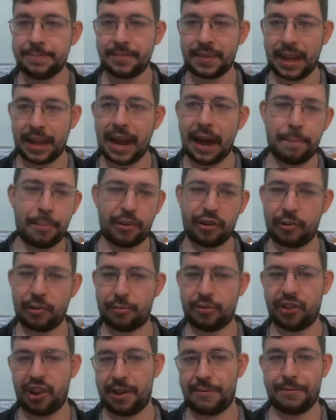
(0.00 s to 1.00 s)
And now bishop
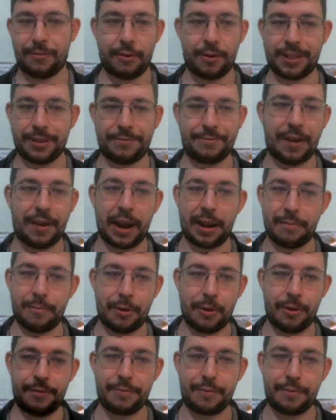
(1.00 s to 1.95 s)
g4 is a fun move.